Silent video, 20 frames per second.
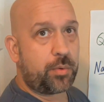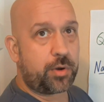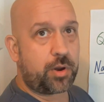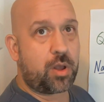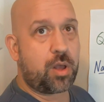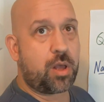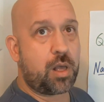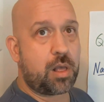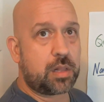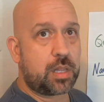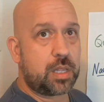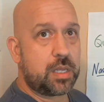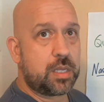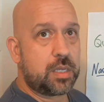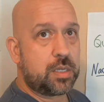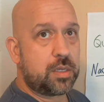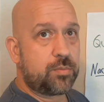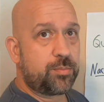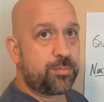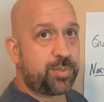would all
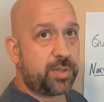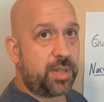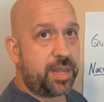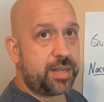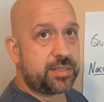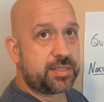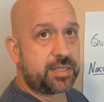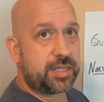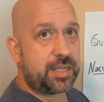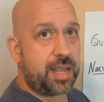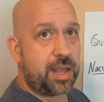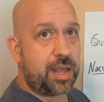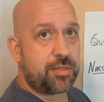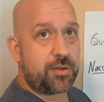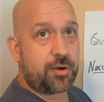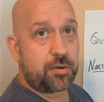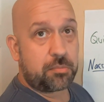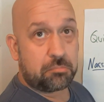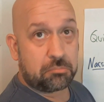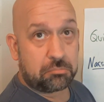blend
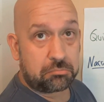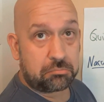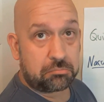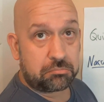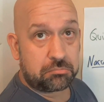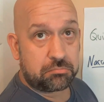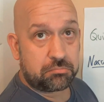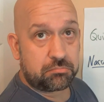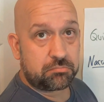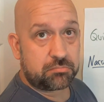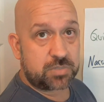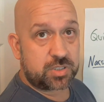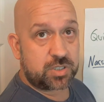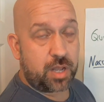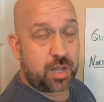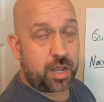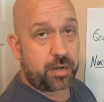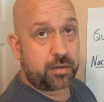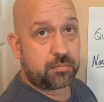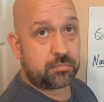together.
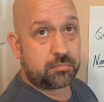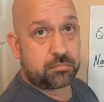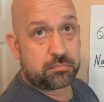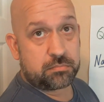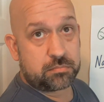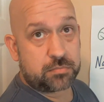It's not,